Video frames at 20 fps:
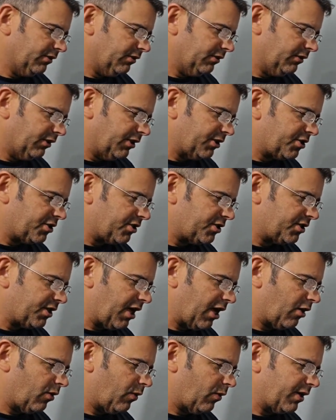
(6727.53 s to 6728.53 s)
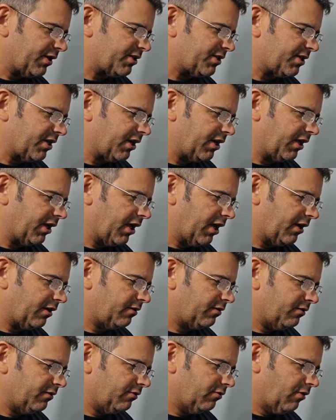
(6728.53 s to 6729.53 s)
let's just say I don't want to see it again.
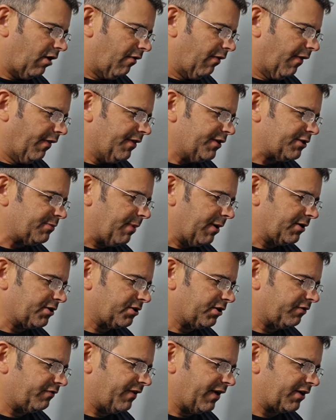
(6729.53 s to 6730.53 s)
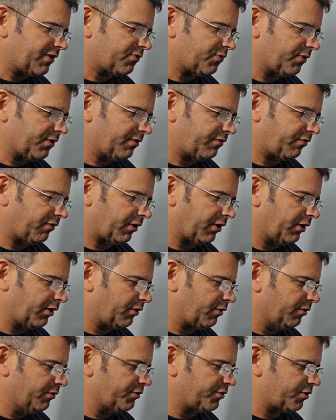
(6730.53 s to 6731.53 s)
Although the special effects with the freaking
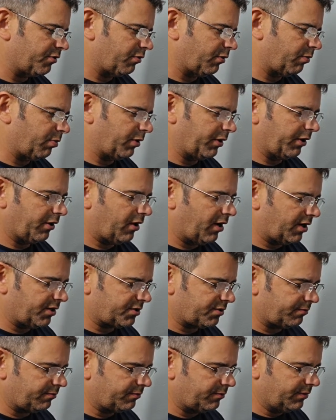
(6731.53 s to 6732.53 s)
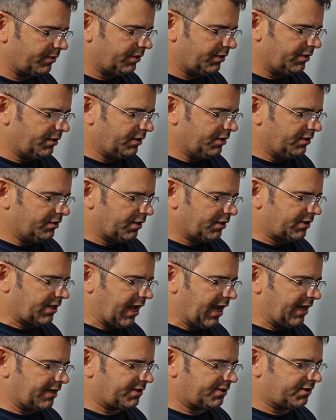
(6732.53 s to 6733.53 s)
cruiser were pretty awesome. The
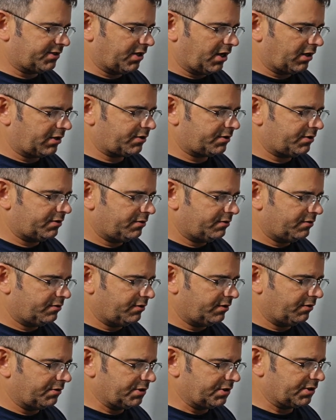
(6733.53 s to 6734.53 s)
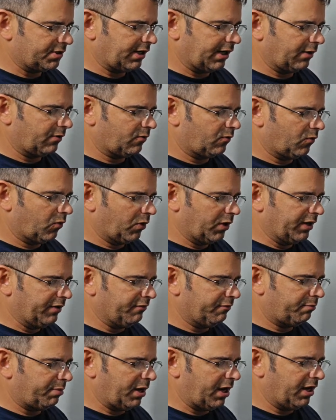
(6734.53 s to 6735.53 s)
tanks sucked. They just weren't
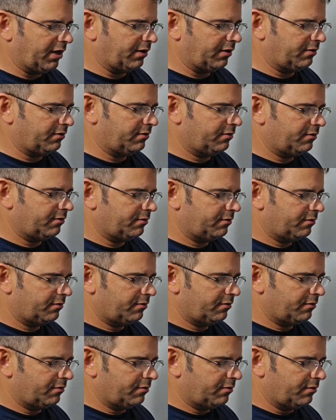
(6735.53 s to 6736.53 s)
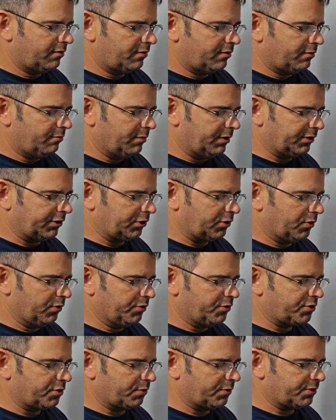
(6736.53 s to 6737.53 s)
even painted. But the
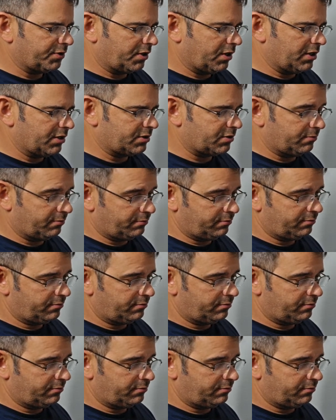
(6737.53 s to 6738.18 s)
cruiser was awesome.